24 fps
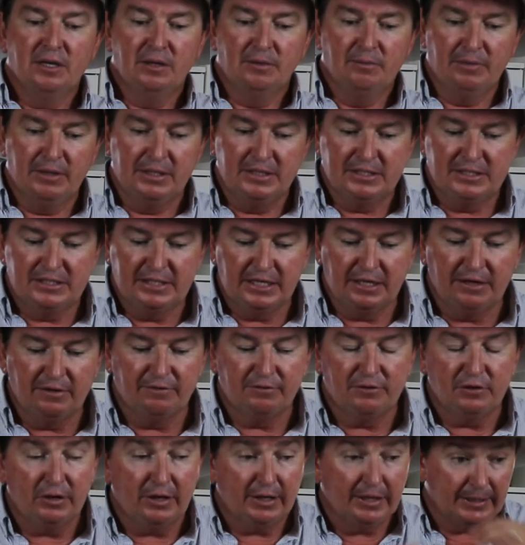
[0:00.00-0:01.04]
But instead of
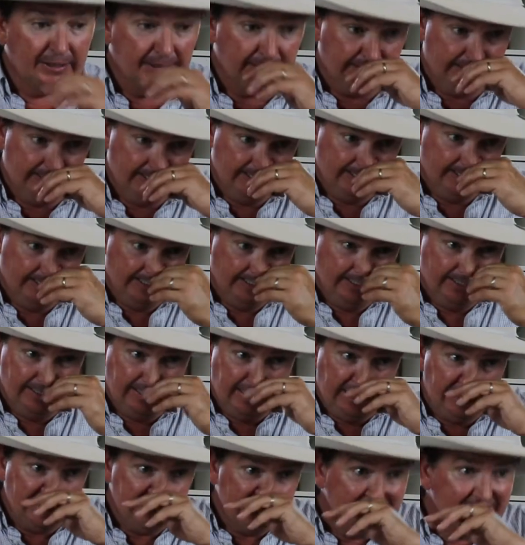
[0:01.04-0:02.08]
trying to
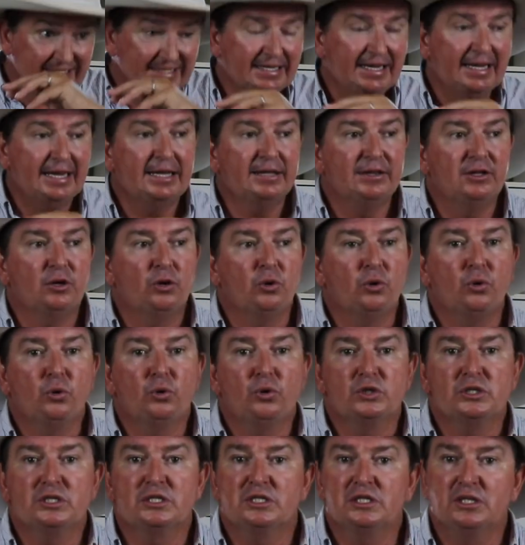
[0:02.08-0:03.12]
understand the
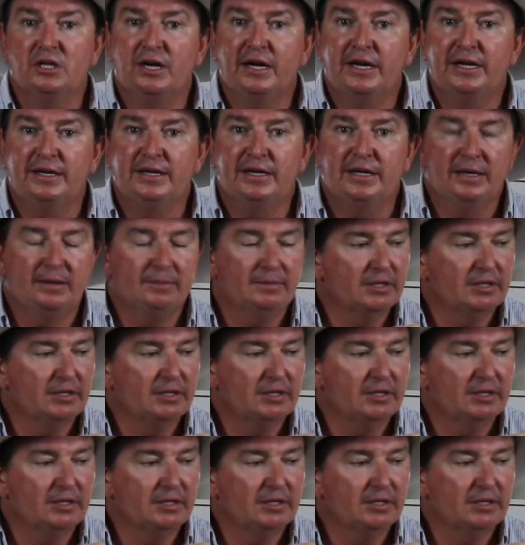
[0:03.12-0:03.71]
horse's idea,